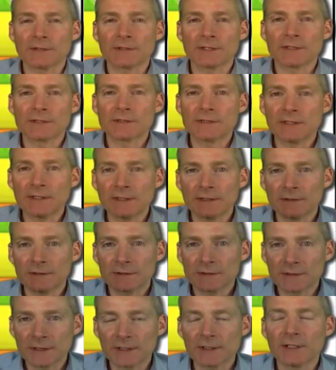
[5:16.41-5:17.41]
That's the
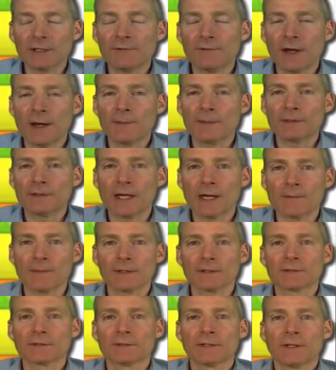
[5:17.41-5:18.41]
study of
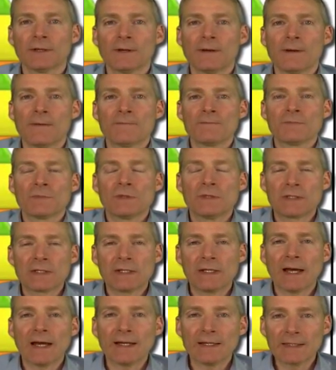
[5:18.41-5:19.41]
epidemics. You
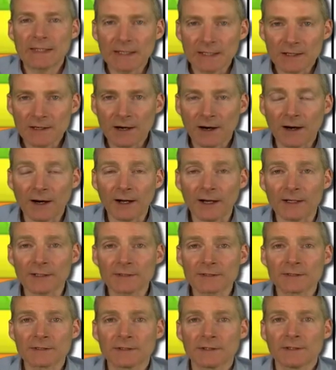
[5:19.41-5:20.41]
cannot get
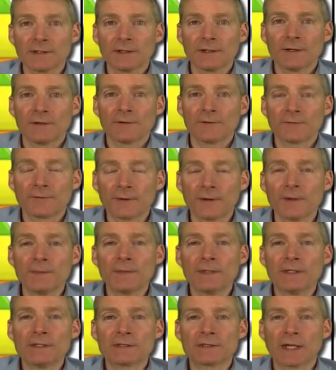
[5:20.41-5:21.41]
cause from
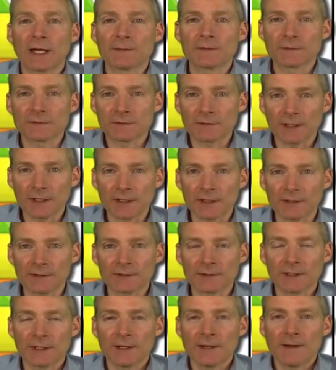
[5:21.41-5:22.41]
these types of
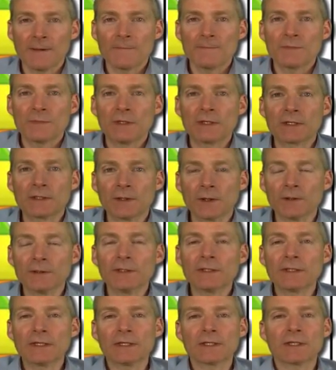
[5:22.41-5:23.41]
studies. You can
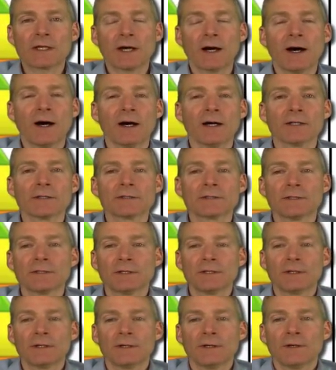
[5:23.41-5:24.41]
only get cause
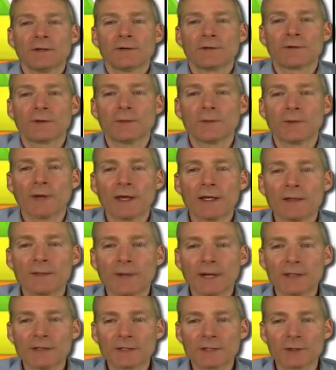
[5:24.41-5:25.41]
from
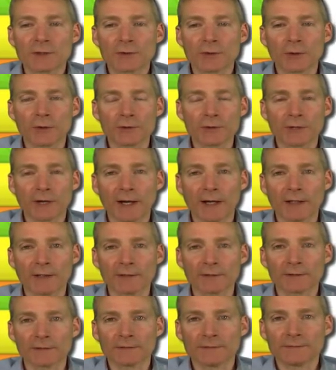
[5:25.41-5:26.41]
randomized controlled
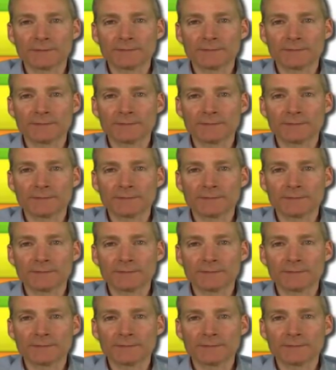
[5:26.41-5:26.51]
trials.